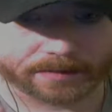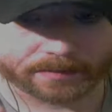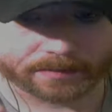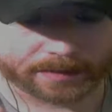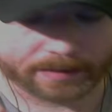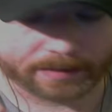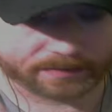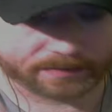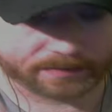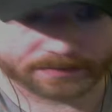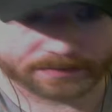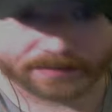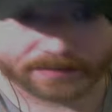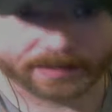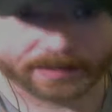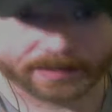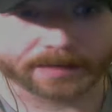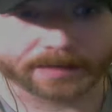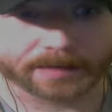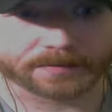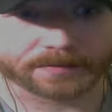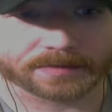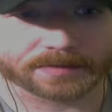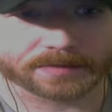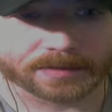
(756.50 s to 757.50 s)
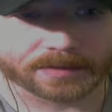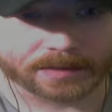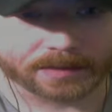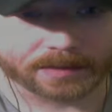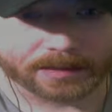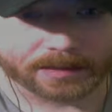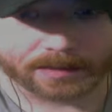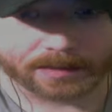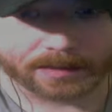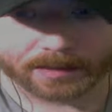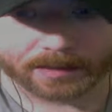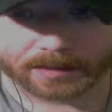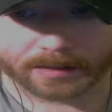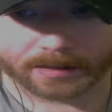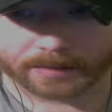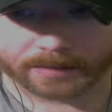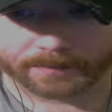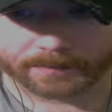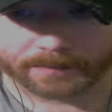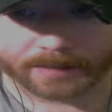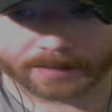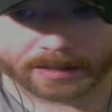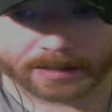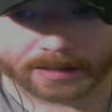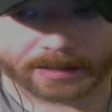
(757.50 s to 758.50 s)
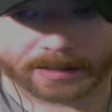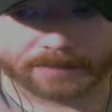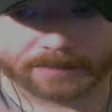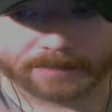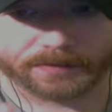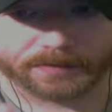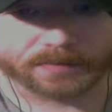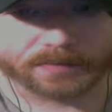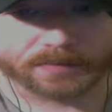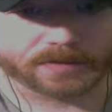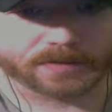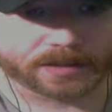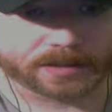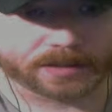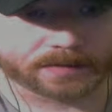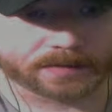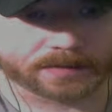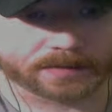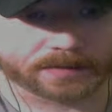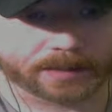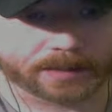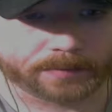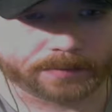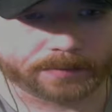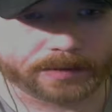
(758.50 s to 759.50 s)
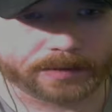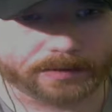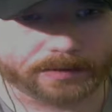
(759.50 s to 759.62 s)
thefts. If you steal something,